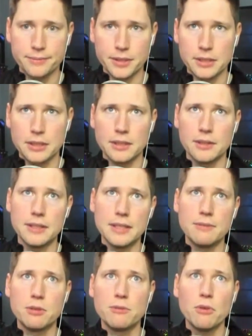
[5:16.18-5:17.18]
like,
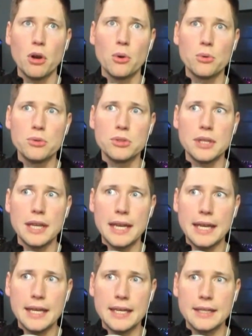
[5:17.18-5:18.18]
if you've owned
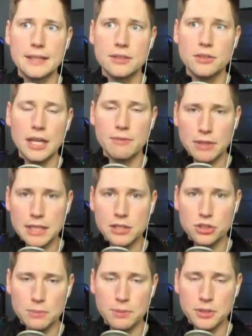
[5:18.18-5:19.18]
a NVIDIA
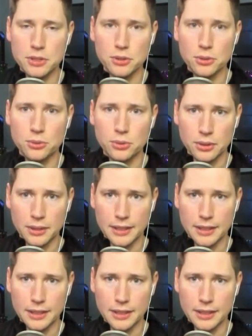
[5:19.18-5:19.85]
GPU,